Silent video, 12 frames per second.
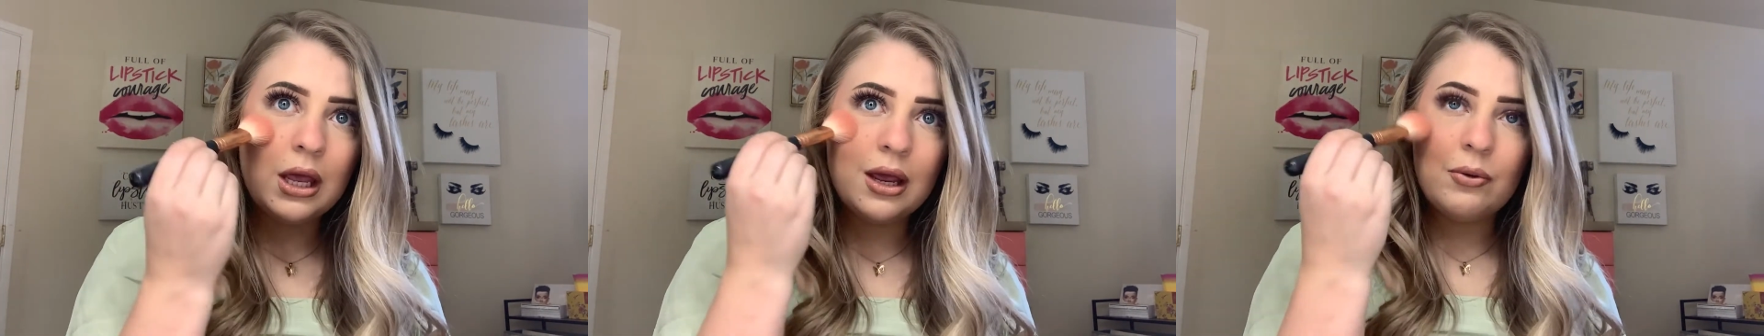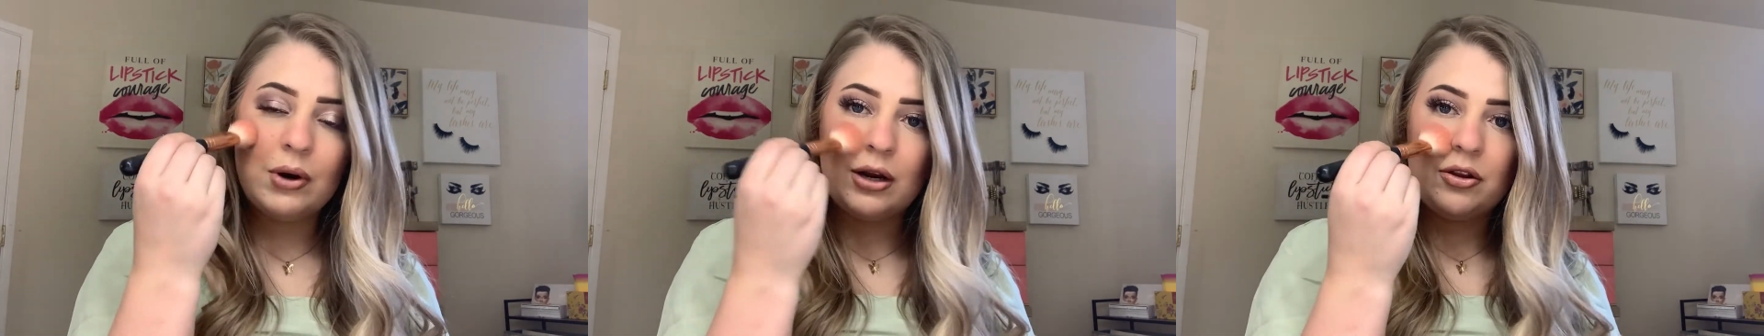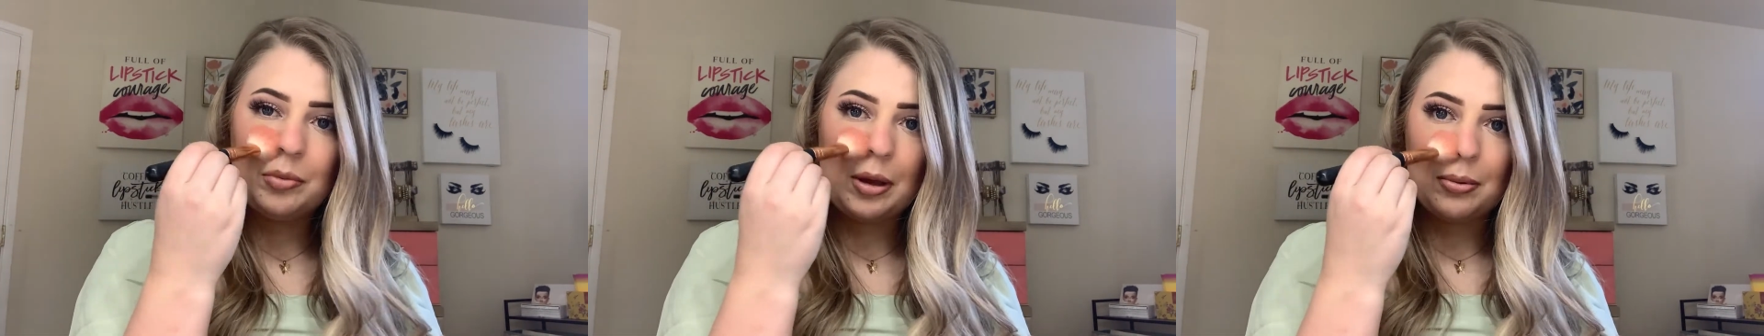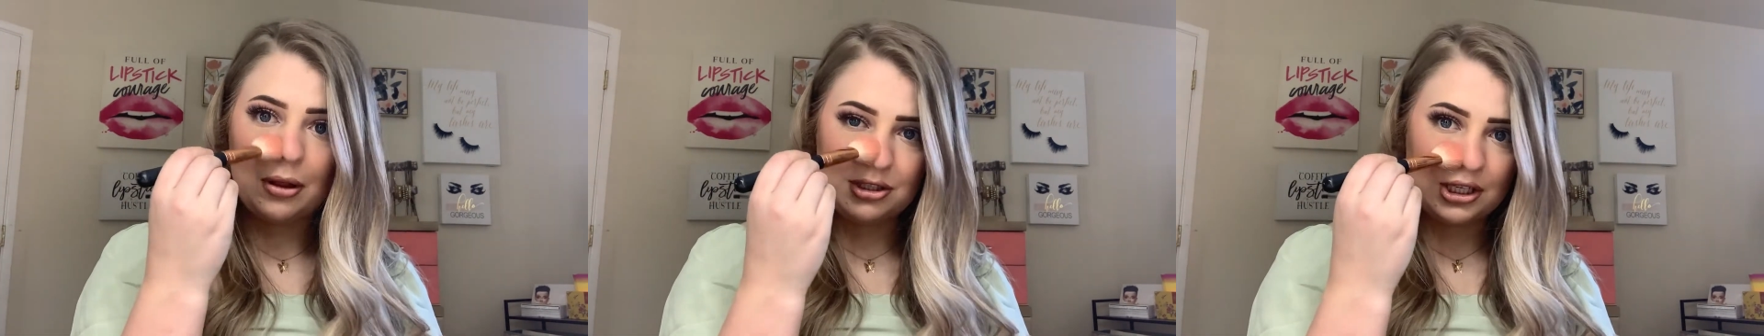When I do my
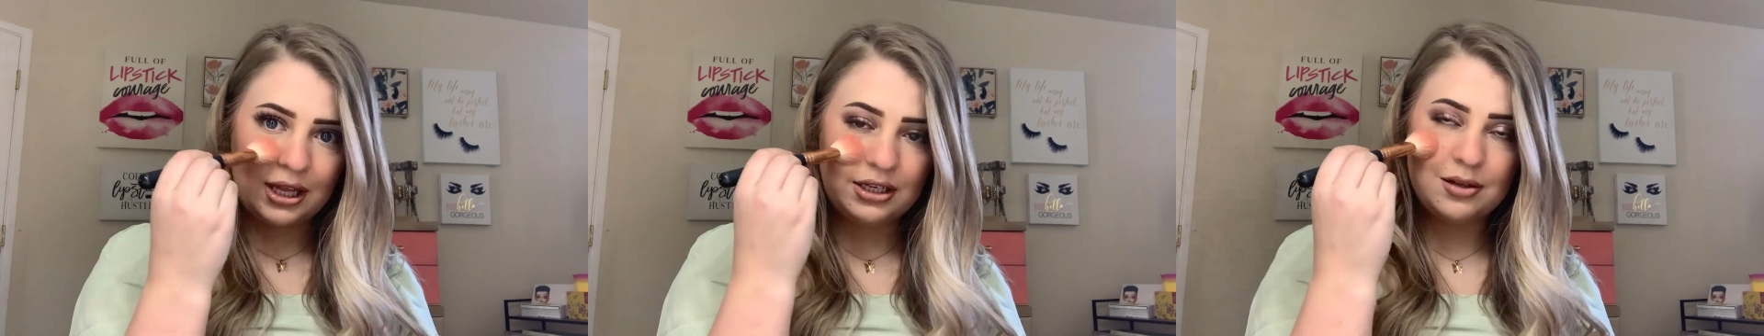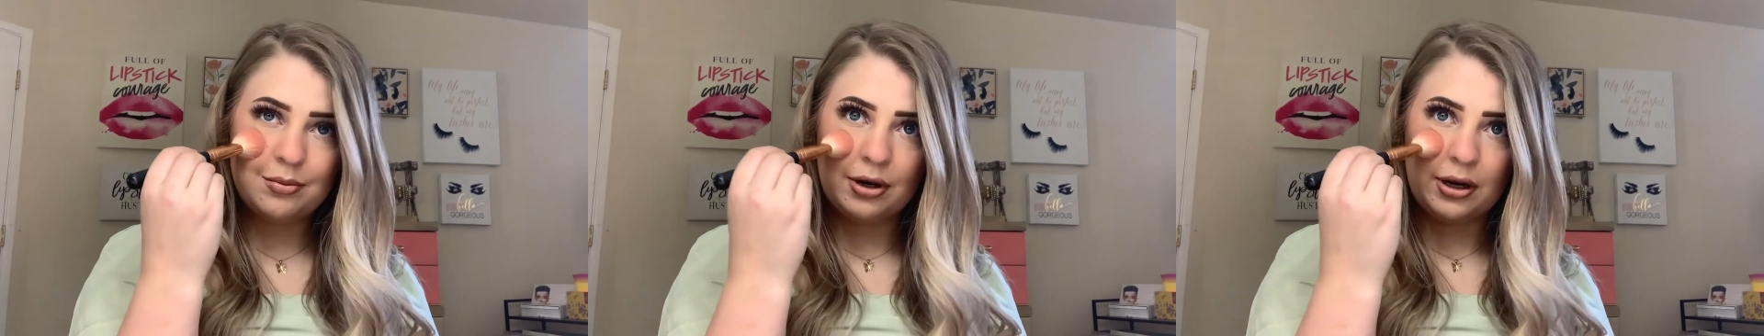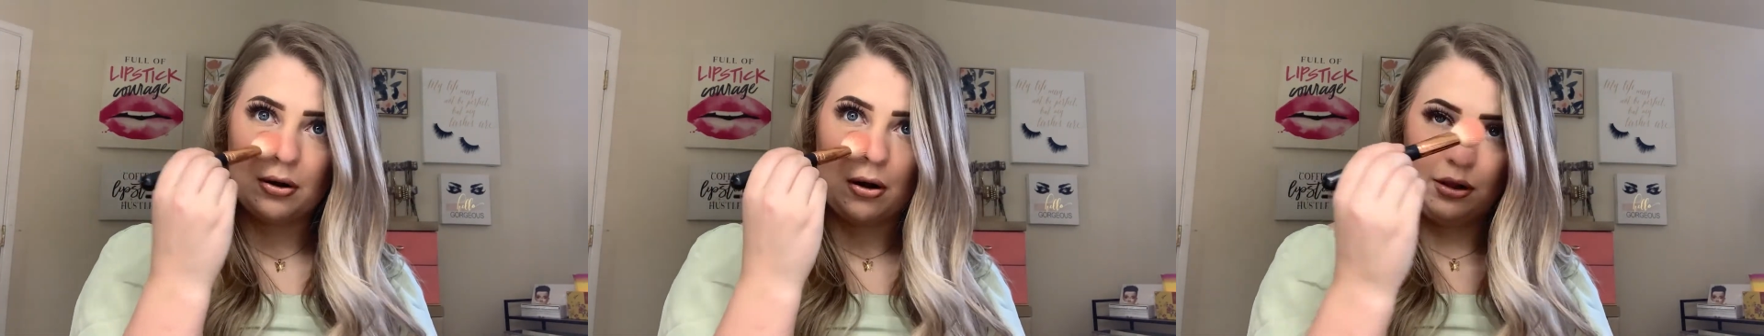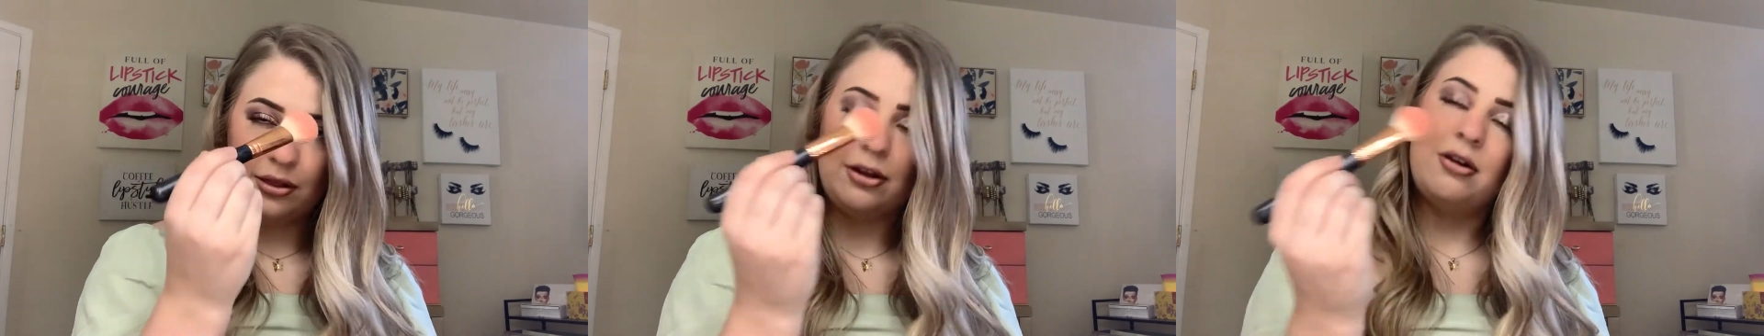blush, I like to bring it all,
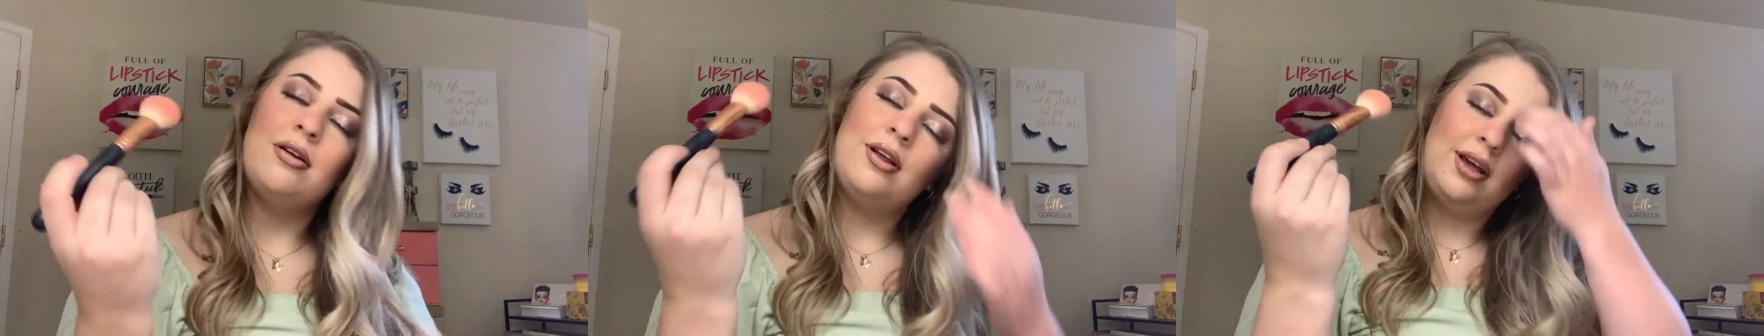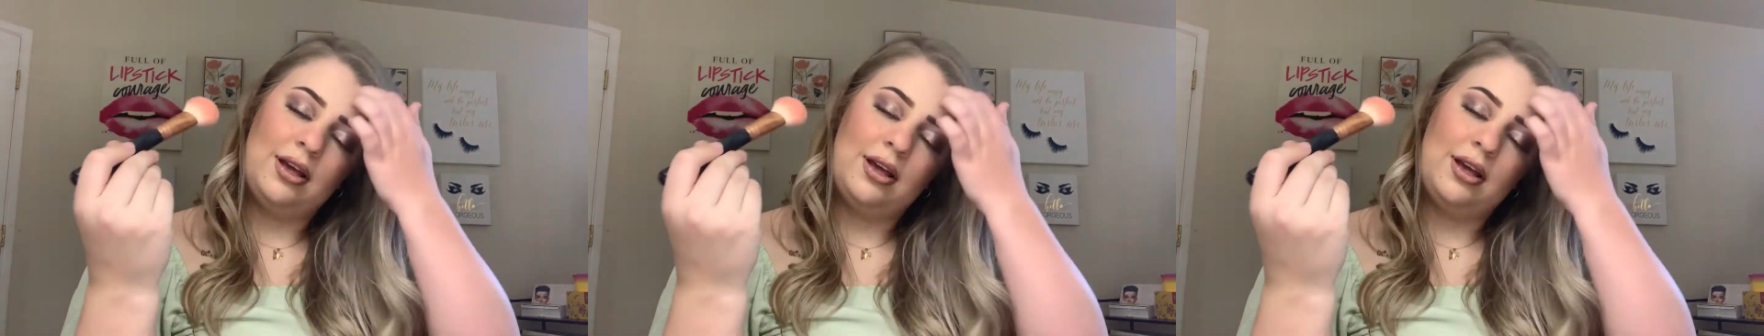literally,